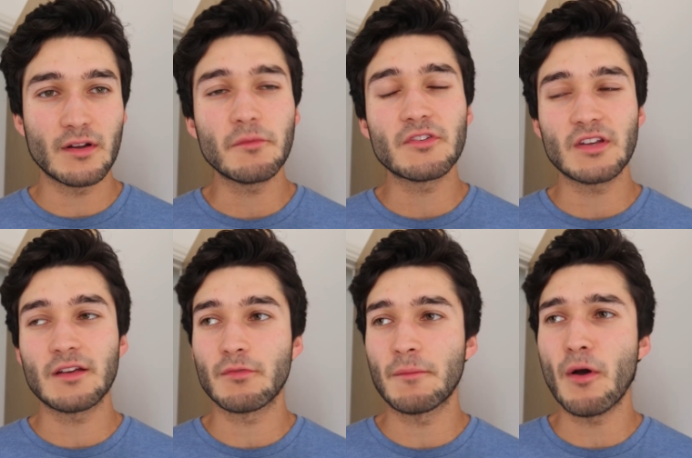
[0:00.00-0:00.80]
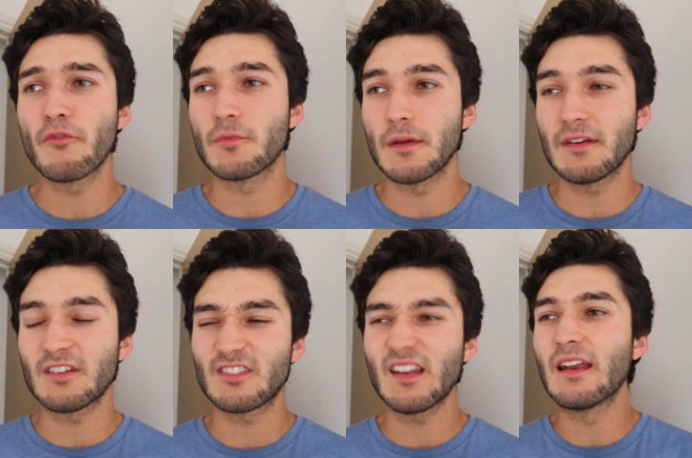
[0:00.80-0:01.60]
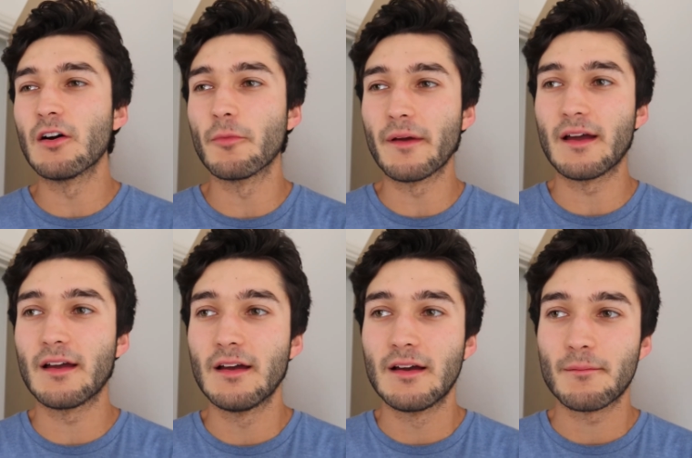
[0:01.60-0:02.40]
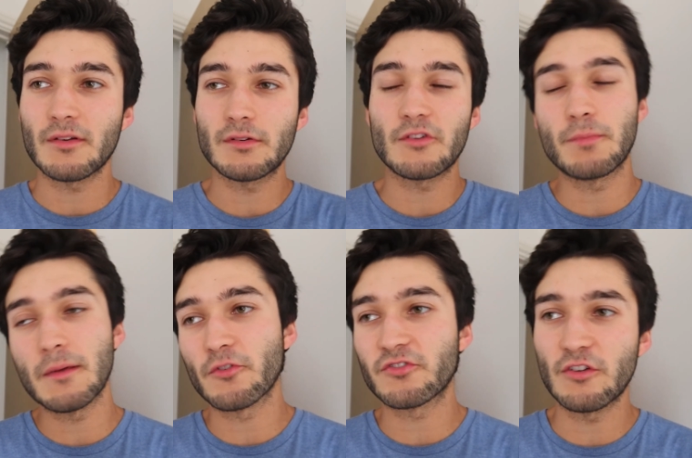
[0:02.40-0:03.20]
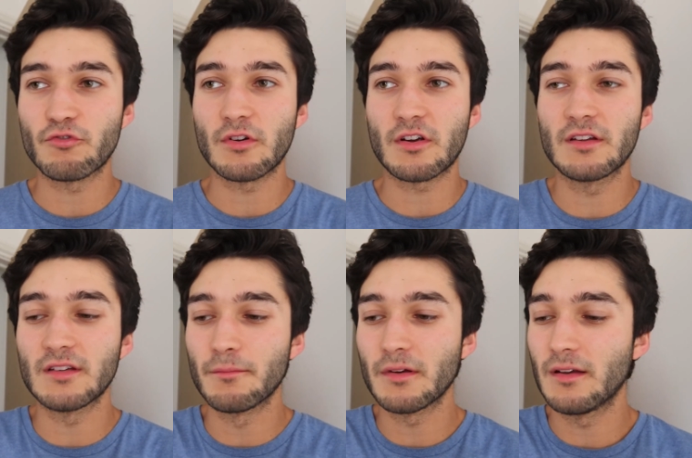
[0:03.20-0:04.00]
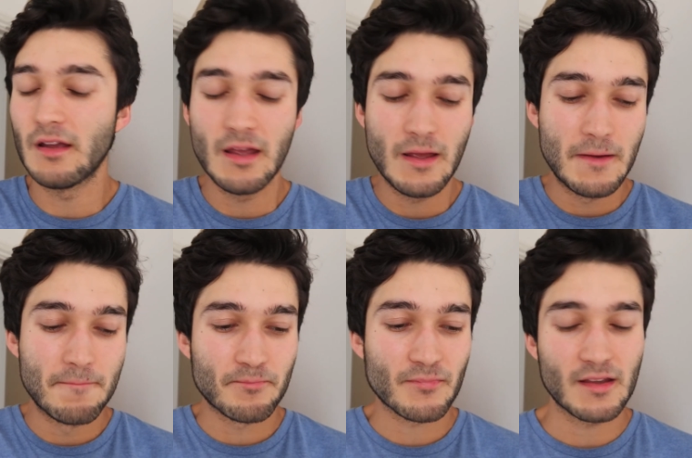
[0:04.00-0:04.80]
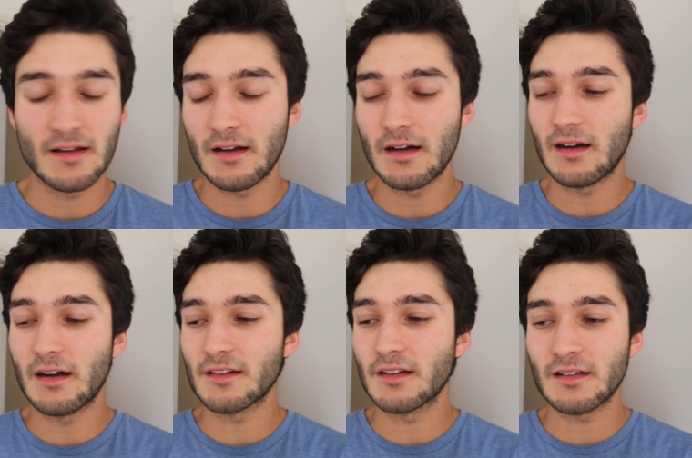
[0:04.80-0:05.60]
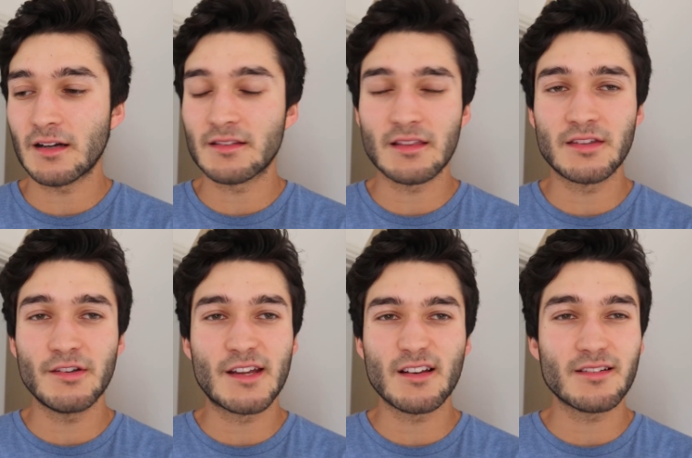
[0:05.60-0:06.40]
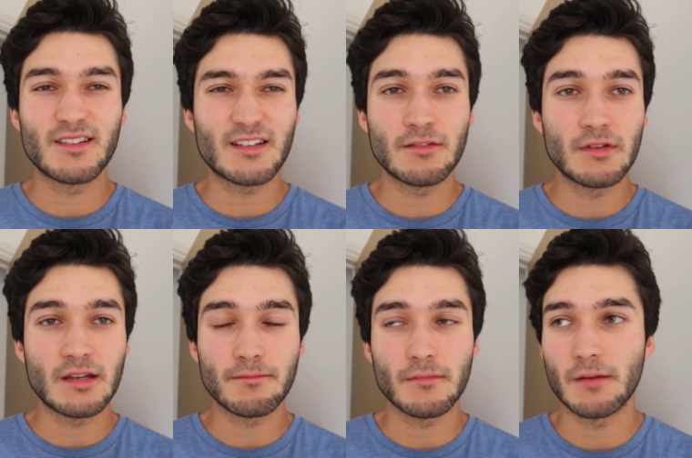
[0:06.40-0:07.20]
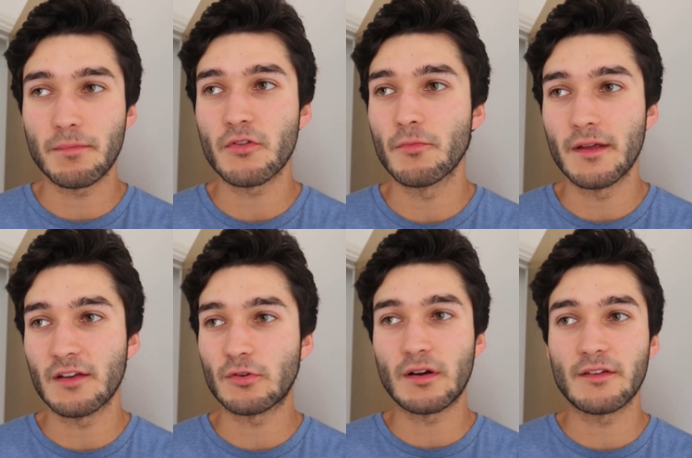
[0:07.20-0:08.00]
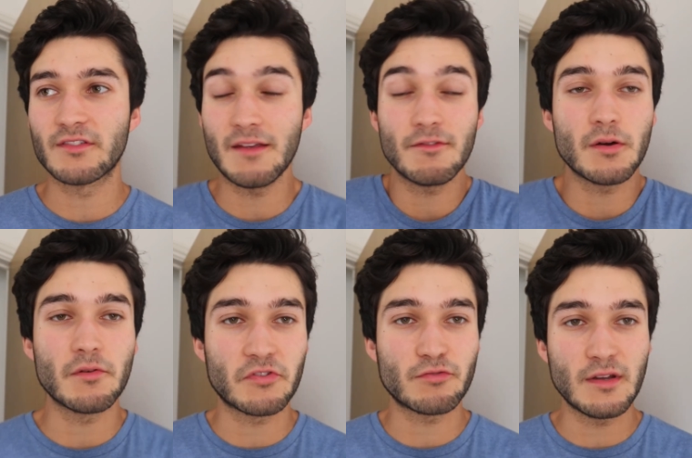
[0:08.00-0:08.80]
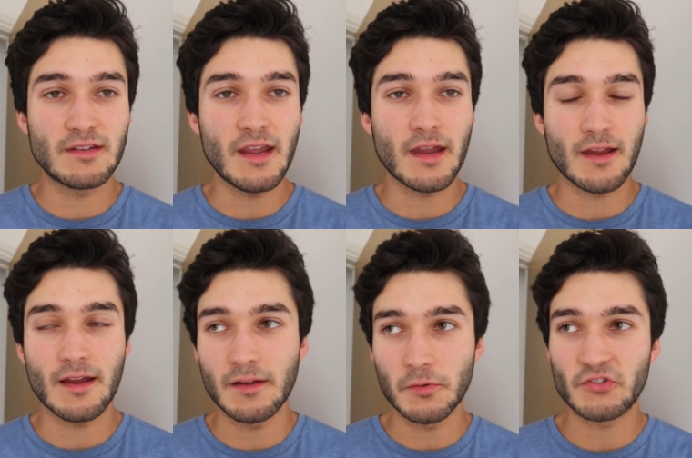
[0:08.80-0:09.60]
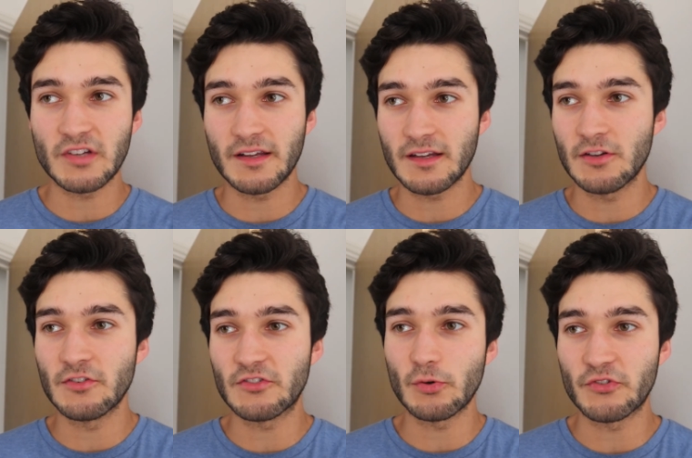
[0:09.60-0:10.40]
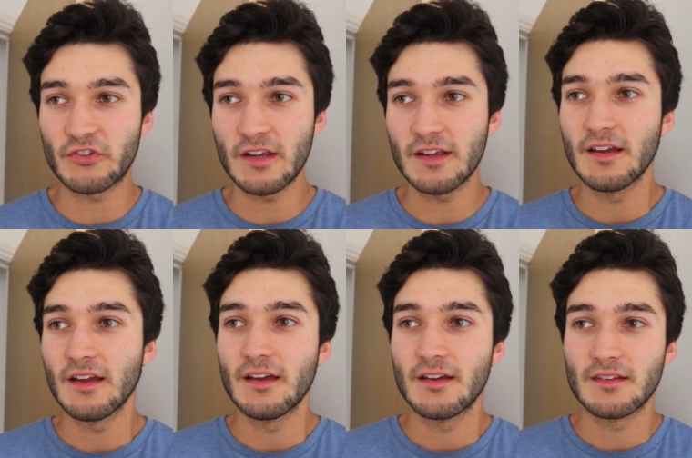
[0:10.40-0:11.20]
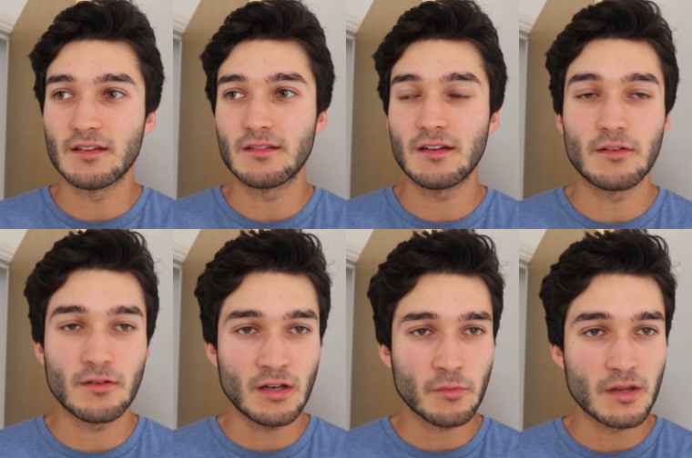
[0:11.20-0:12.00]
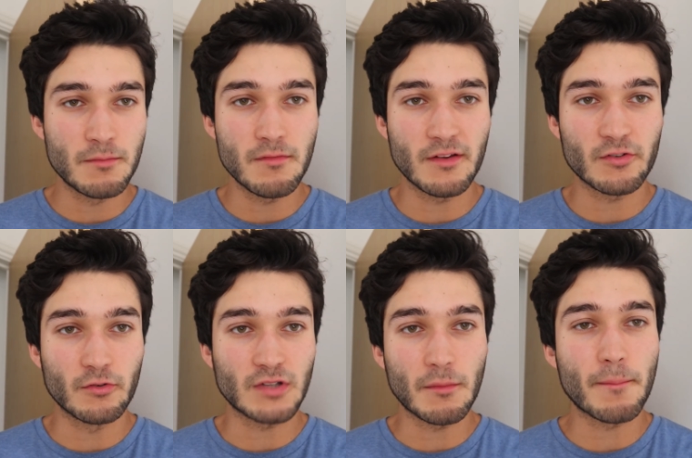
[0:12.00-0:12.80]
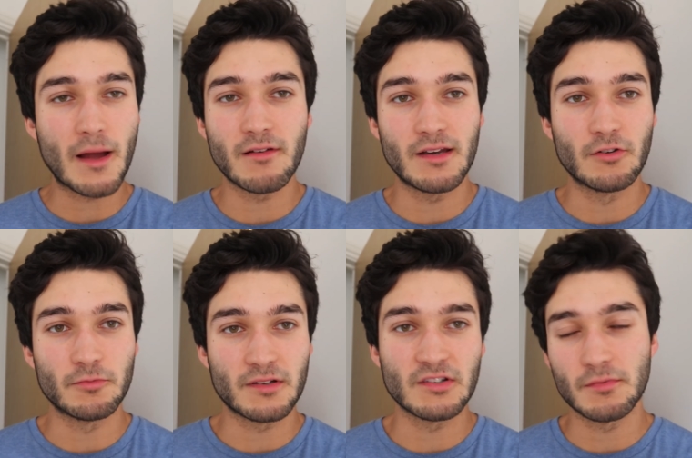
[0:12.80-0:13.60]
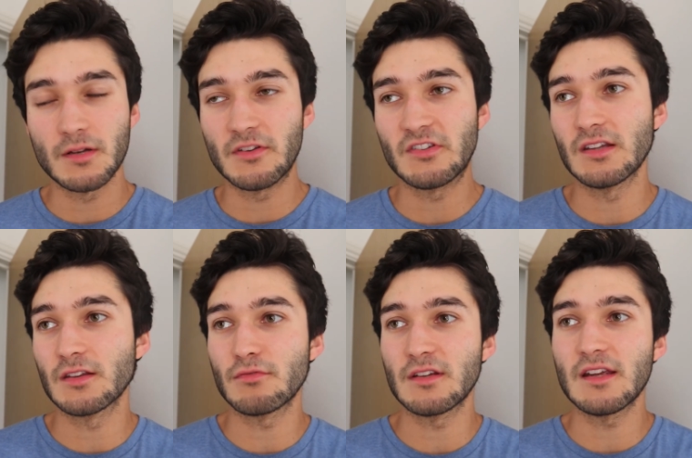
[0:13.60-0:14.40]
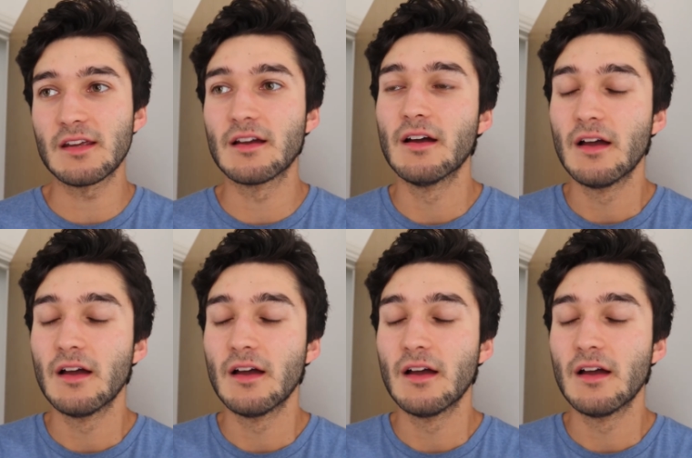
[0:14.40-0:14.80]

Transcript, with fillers: don't want to say it bothered me, but just did a little bit. Perhaps if I was being more central, I could have done, but yeah, I, I, I, the 3D glasses I didn't really bother me. So I, even though it was 3D and it was like you can sort of see that you know you know when the movie's sort of double paralleled because it's meant to be seen in 3D.